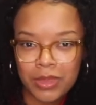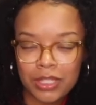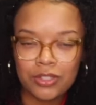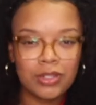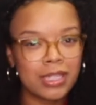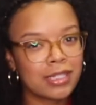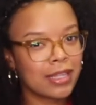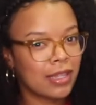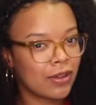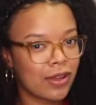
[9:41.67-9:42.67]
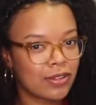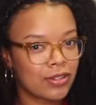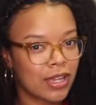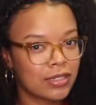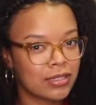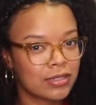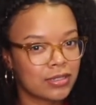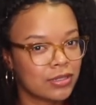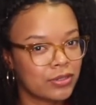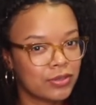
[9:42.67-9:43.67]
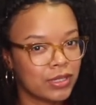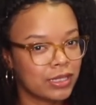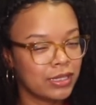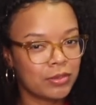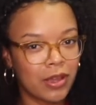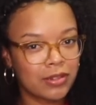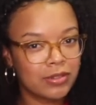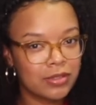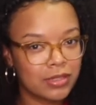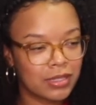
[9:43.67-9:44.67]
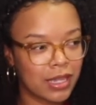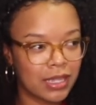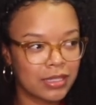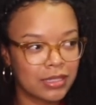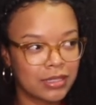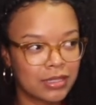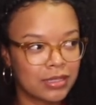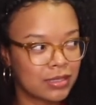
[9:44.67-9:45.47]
Did you not sign that contract to elite models and